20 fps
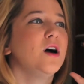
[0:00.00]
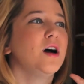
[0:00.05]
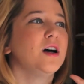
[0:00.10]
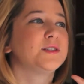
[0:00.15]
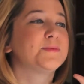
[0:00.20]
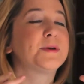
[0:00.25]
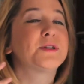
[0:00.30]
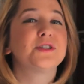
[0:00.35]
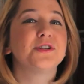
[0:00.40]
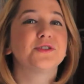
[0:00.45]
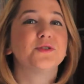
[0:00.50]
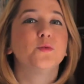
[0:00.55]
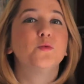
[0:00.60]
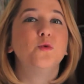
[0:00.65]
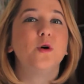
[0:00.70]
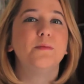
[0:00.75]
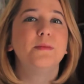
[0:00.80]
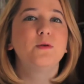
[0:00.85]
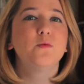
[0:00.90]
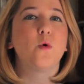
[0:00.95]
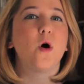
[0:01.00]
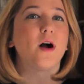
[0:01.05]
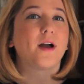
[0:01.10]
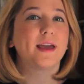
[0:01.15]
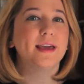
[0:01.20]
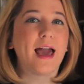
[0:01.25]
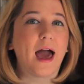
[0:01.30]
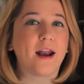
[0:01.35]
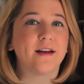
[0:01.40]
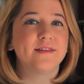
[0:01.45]
especially as a woman
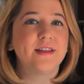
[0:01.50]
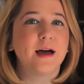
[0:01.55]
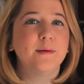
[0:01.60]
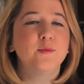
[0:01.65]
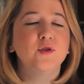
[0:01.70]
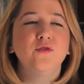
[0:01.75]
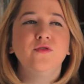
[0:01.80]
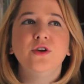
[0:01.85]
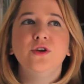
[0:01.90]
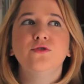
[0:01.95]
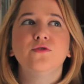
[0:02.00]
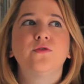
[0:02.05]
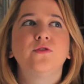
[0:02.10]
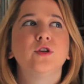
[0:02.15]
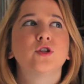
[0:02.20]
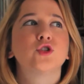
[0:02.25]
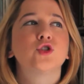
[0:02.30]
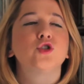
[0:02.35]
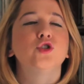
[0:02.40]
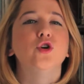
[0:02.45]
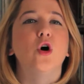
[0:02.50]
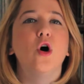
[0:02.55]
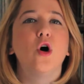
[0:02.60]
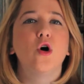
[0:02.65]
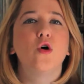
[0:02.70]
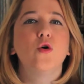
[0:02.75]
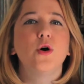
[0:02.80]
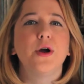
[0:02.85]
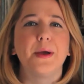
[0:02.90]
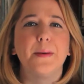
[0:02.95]
walking out of that movie, you feel
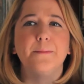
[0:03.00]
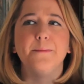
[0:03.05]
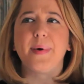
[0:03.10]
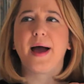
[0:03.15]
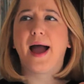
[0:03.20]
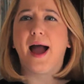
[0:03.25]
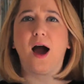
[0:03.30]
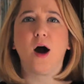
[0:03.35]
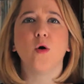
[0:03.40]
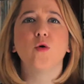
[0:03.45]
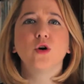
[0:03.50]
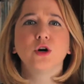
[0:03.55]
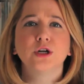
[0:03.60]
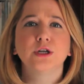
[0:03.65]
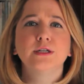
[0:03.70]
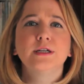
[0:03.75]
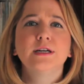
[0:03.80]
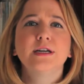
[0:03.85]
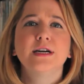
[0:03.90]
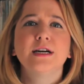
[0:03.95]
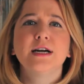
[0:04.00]
so empowered